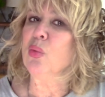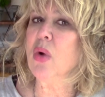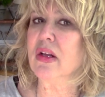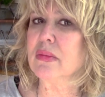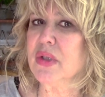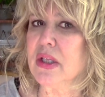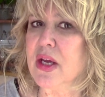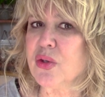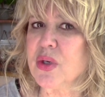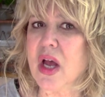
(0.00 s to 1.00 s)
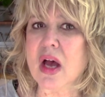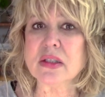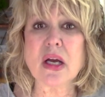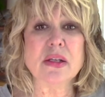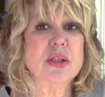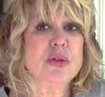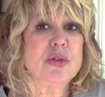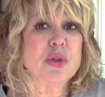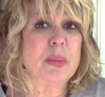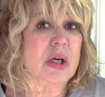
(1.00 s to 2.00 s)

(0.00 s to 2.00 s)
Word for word: Welcome to Landria Onkka on YouTube,